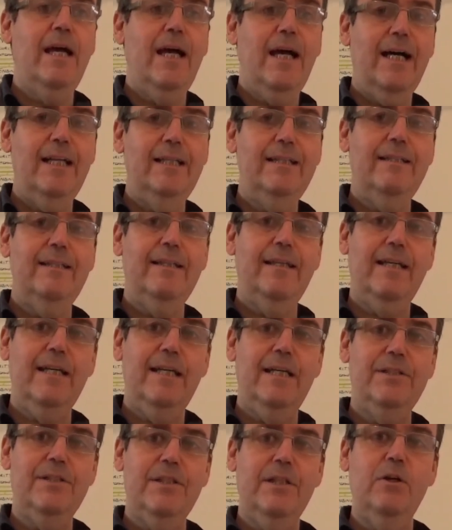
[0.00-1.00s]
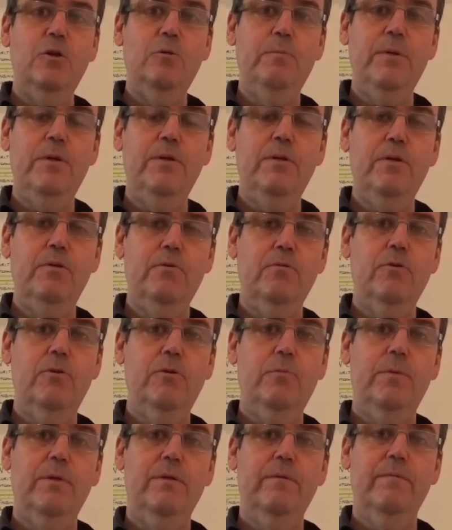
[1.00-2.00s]
Under there is an open
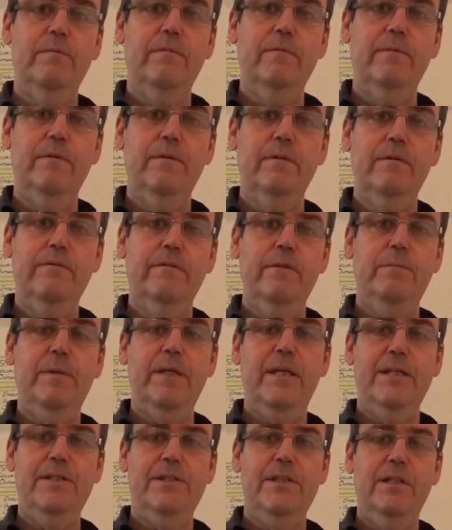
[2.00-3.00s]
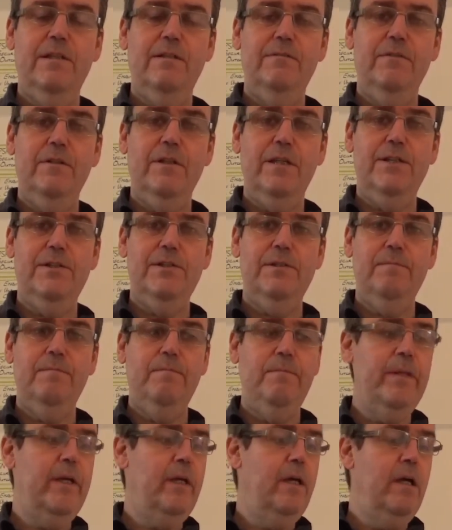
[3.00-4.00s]
group for PSN advice.
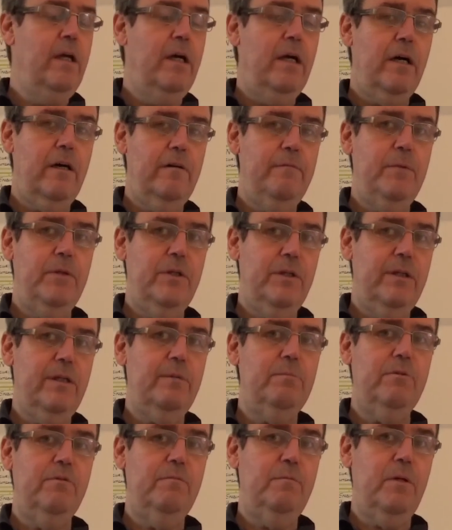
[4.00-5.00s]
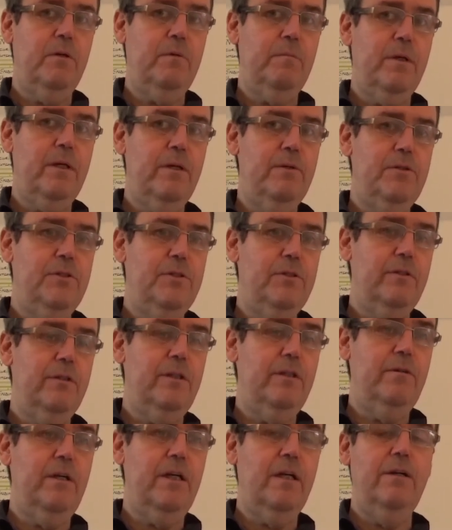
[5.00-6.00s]
I've put a number of blog posts on
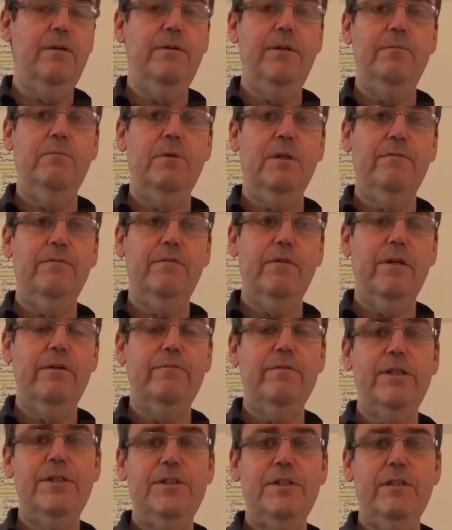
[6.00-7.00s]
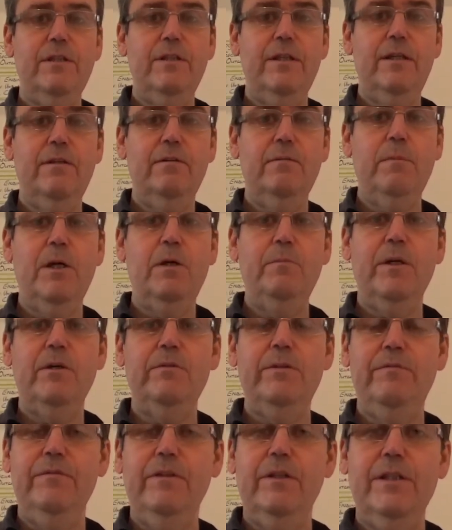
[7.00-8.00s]
there, including one very recently on mobile
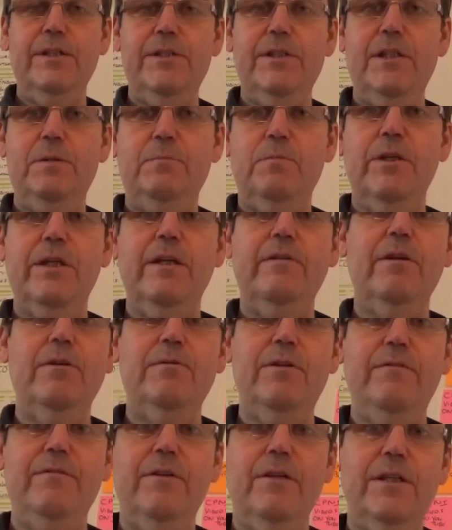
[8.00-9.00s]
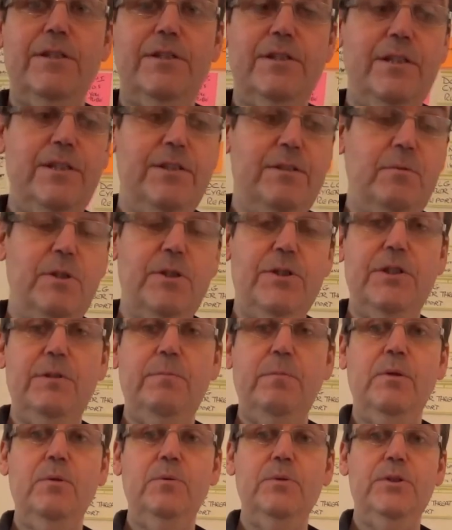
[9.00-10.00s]
devices, bring your own devices, which
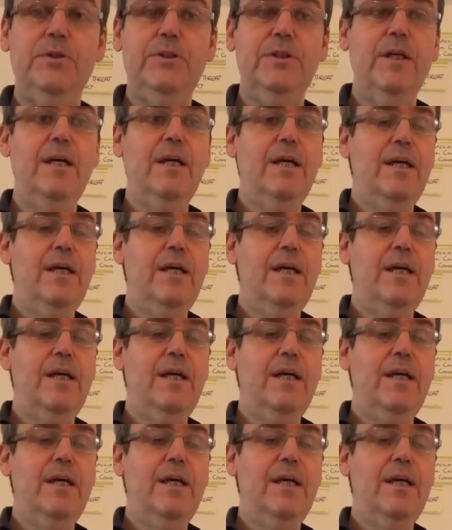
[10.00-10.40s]
supports